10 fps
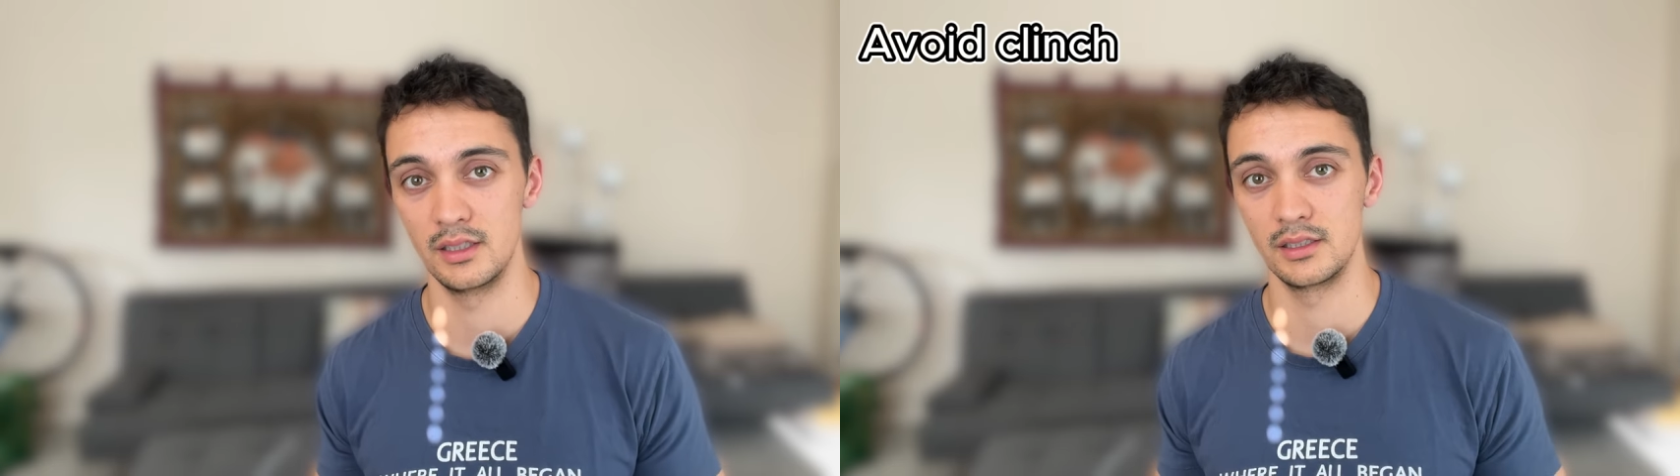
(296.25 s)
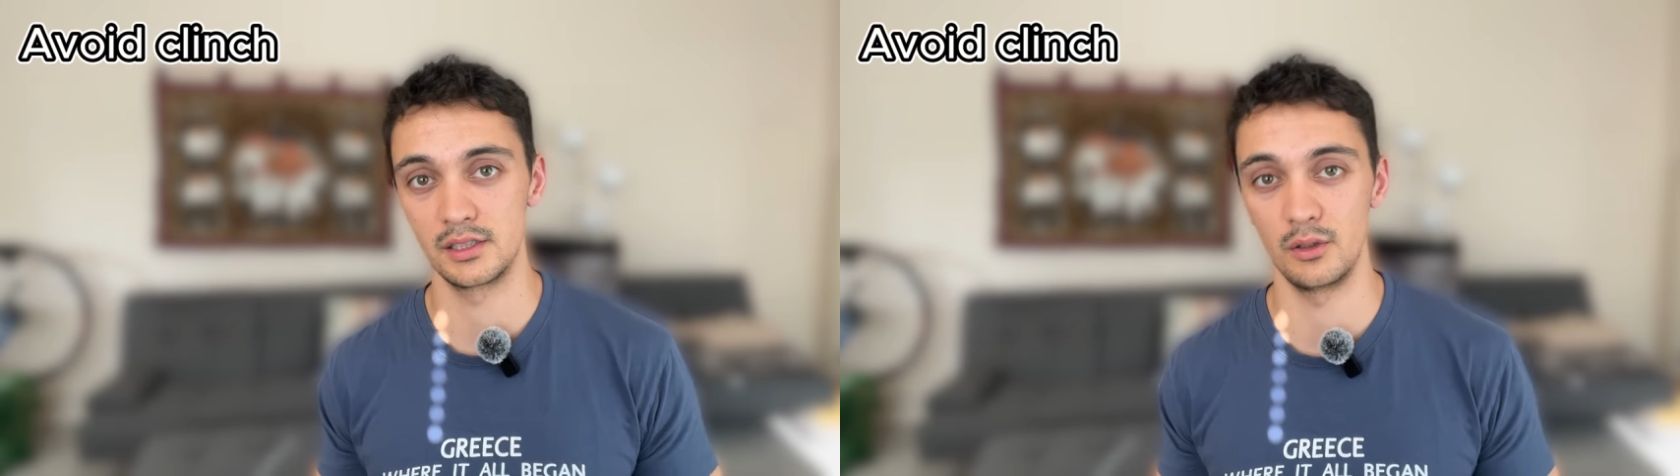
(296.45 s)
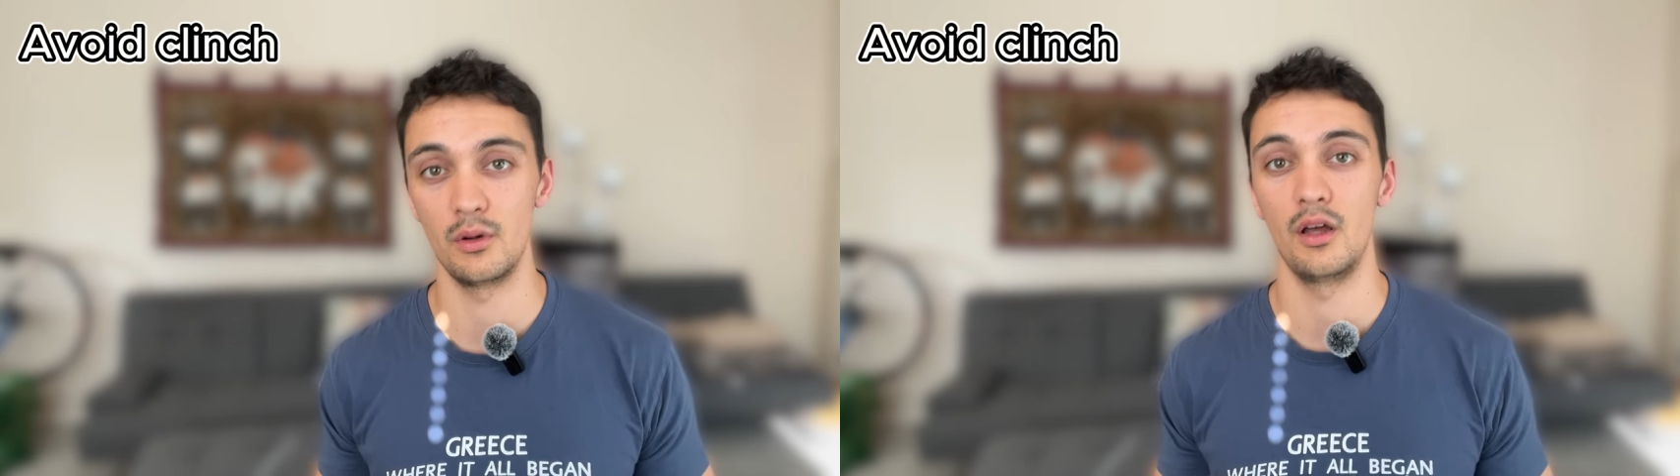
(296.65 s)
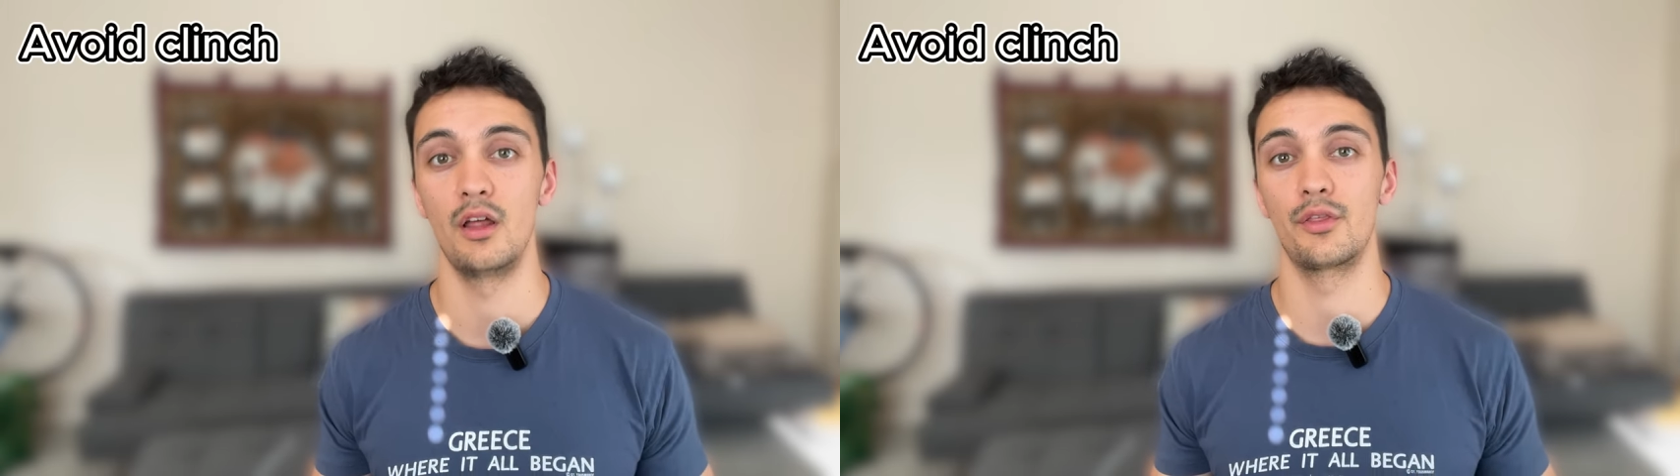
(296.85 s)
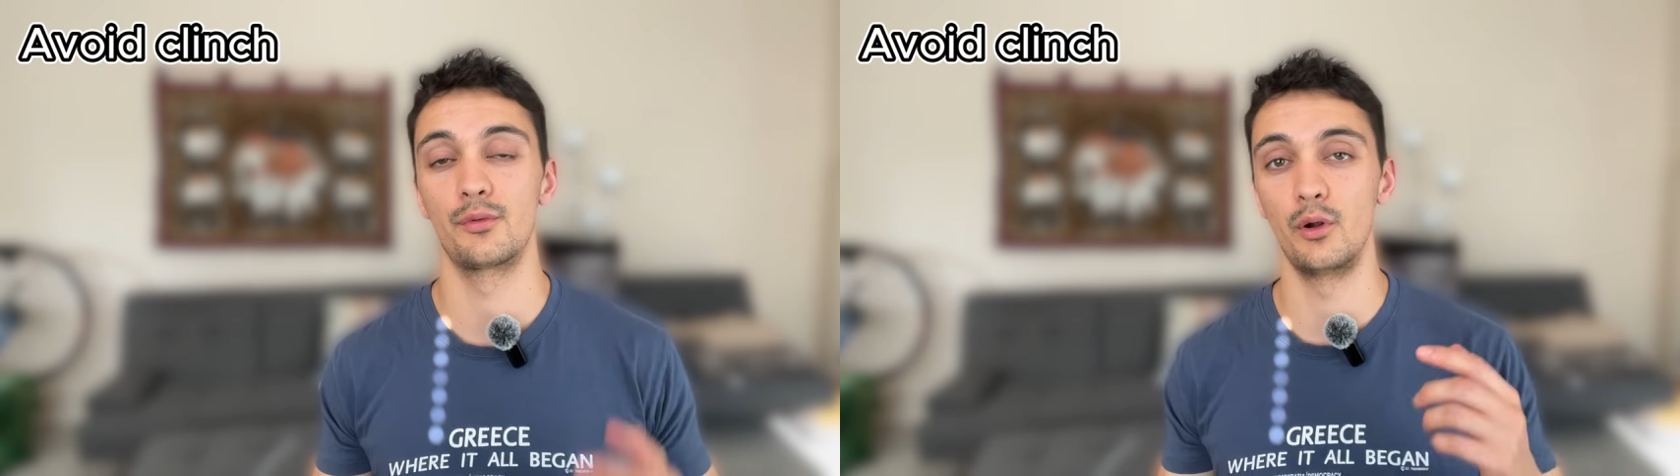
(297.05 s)
So
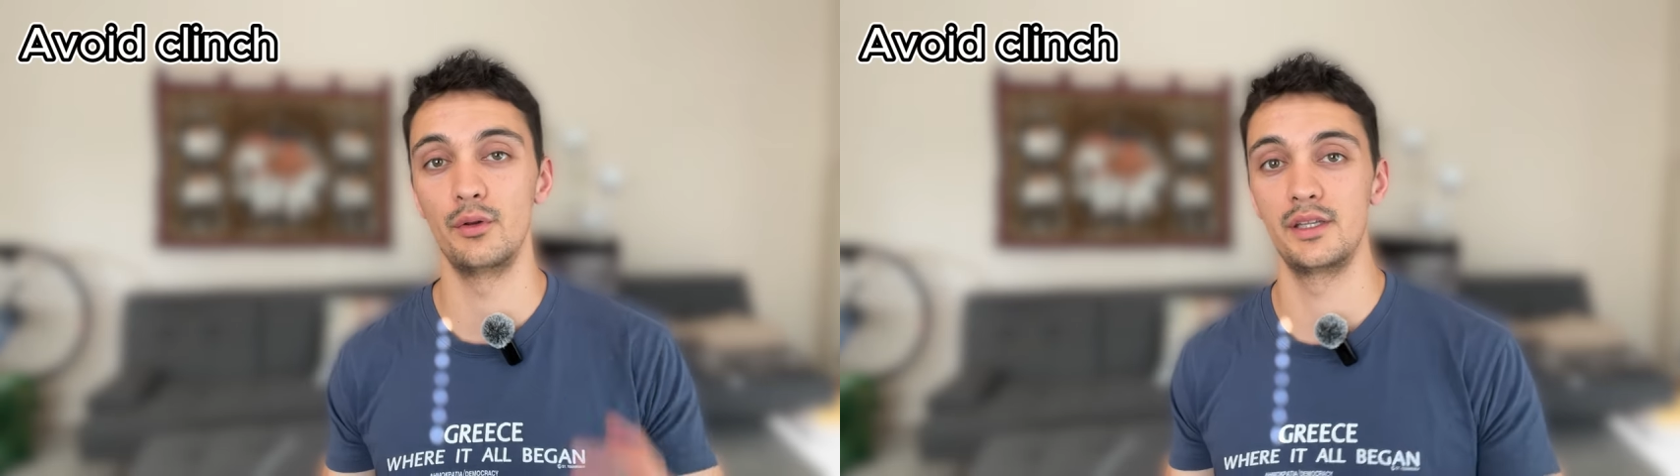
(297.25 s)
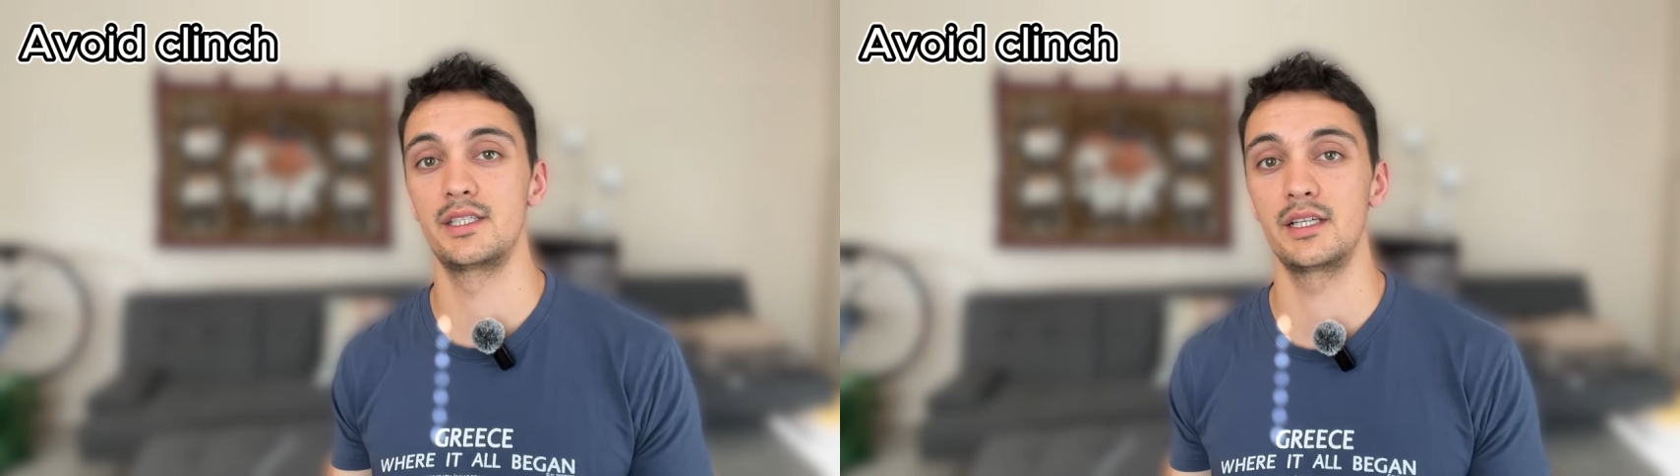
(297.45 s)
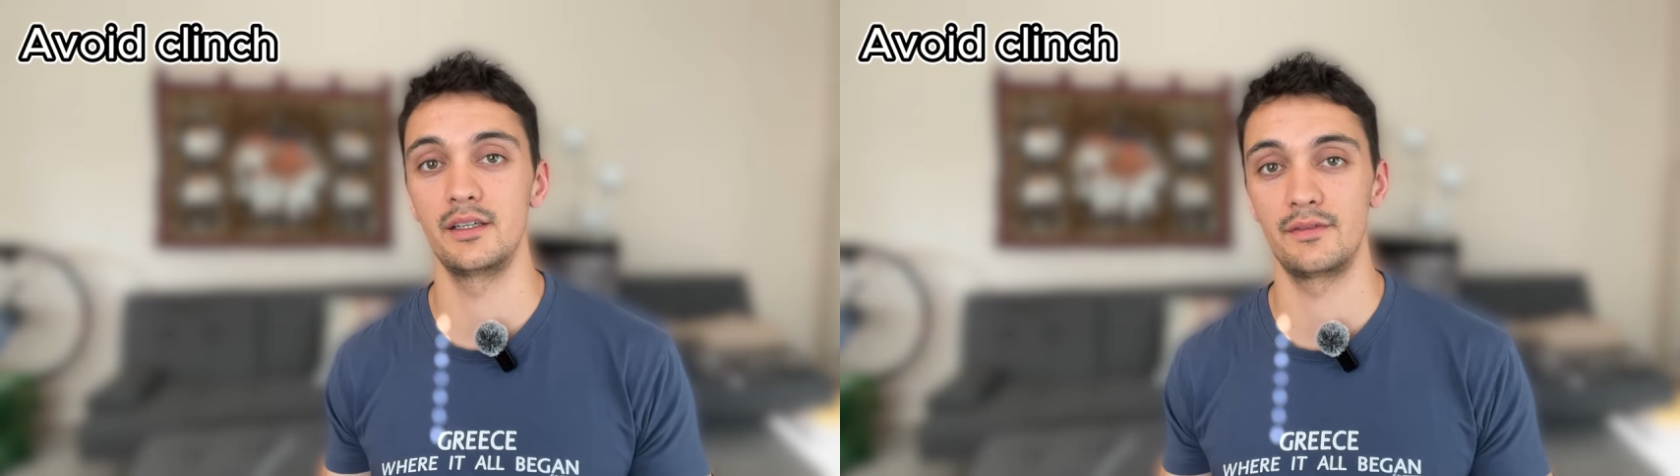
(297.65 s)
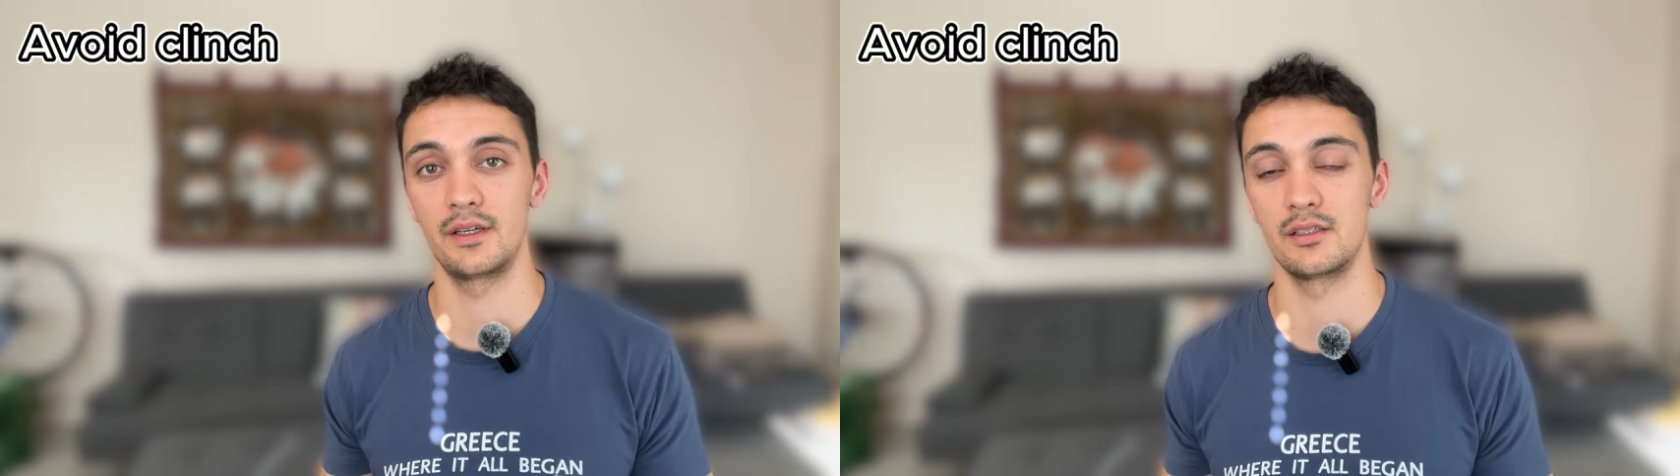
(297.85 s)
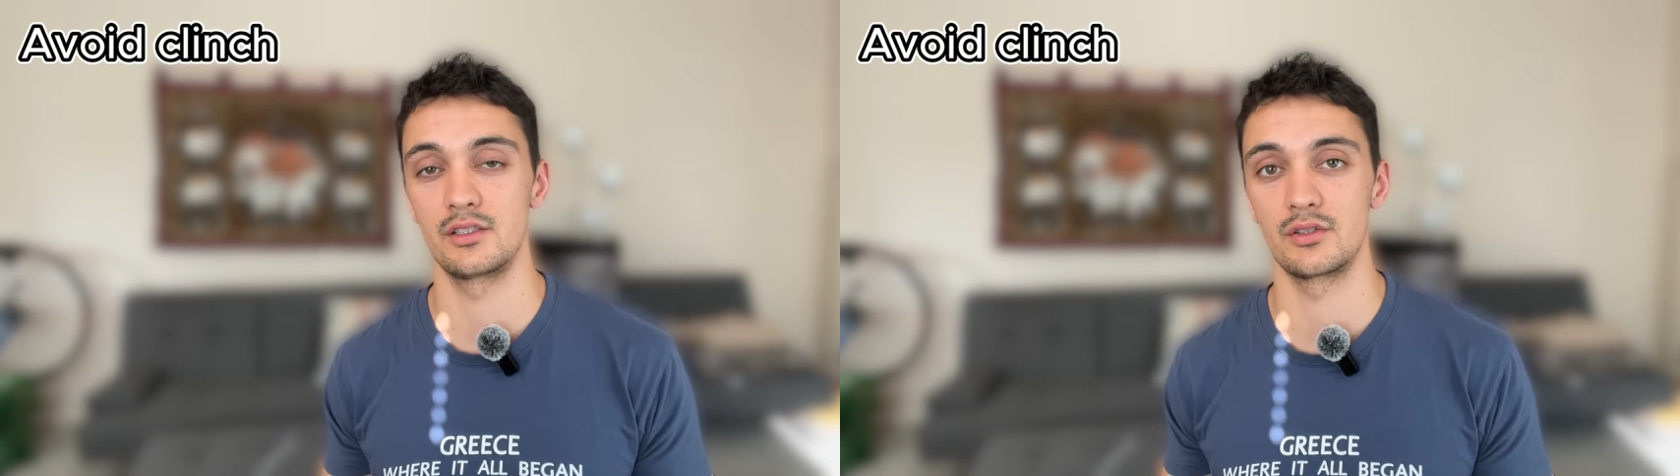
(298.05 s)
throw the
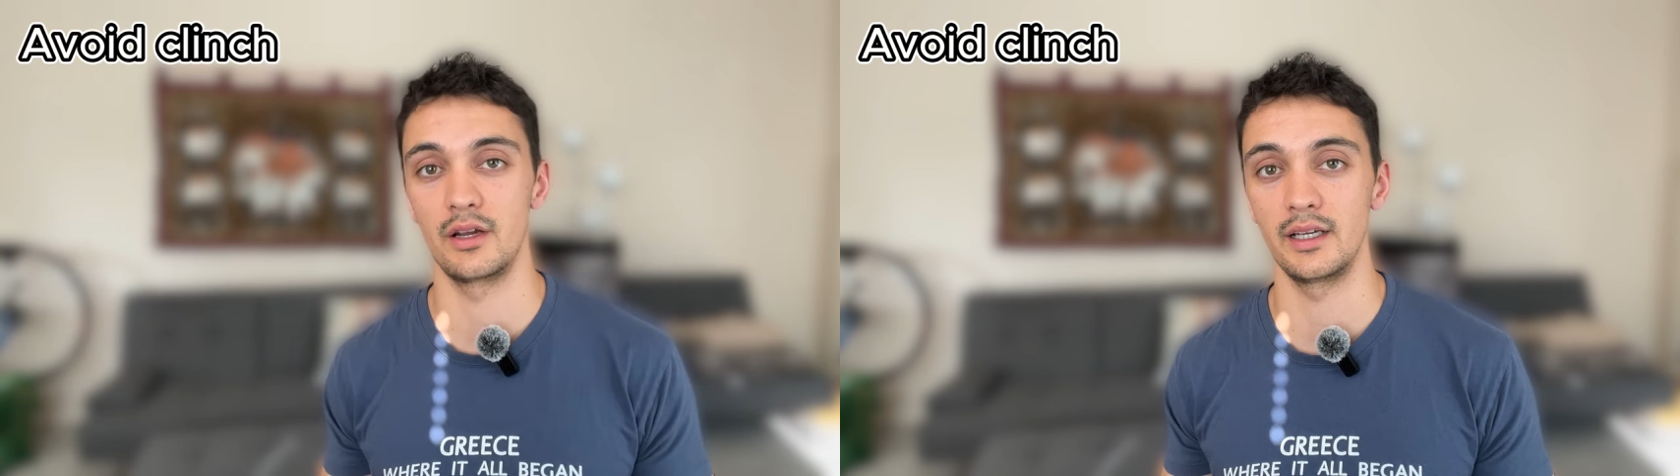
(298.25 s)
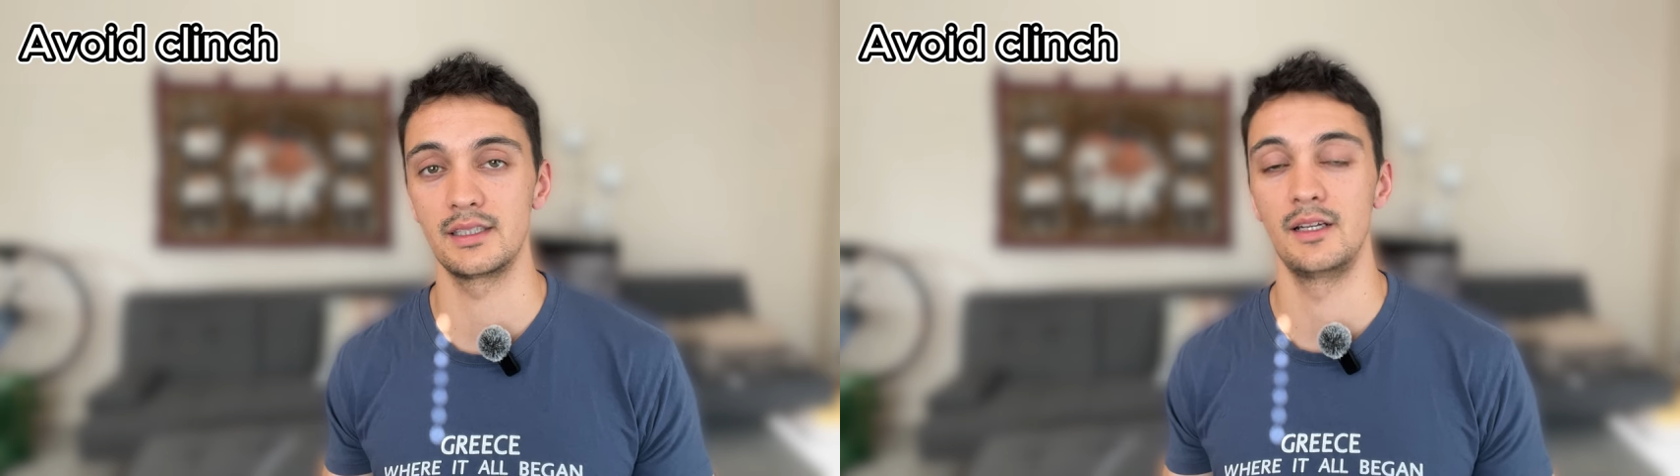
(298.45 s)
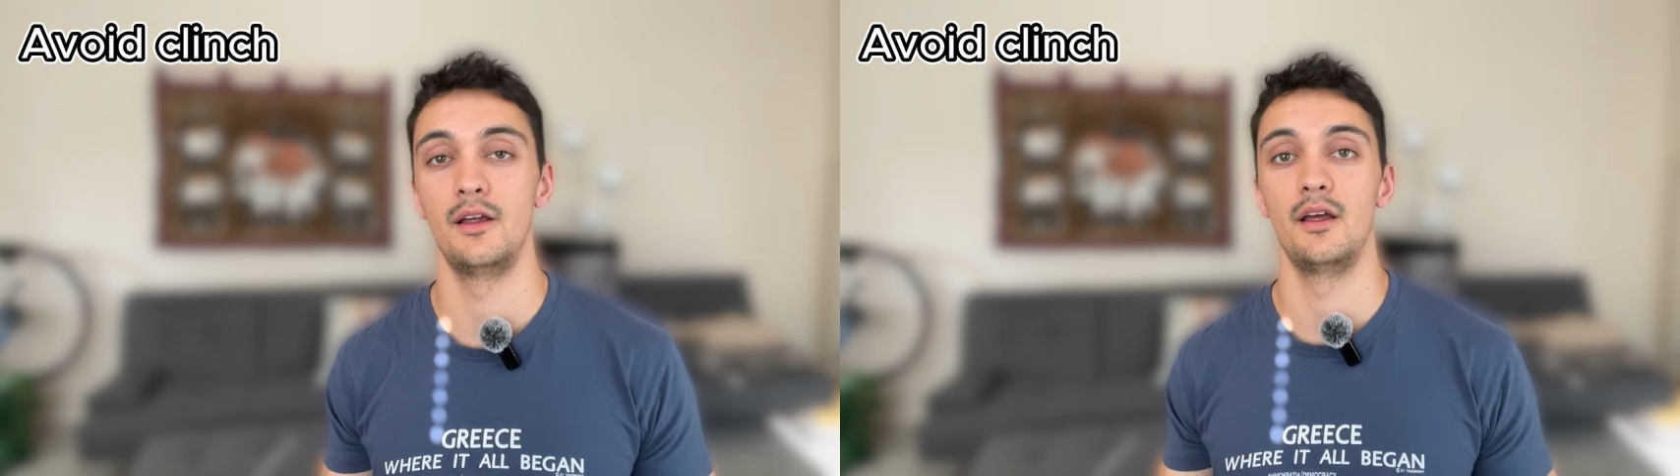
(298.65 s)
significant strikes,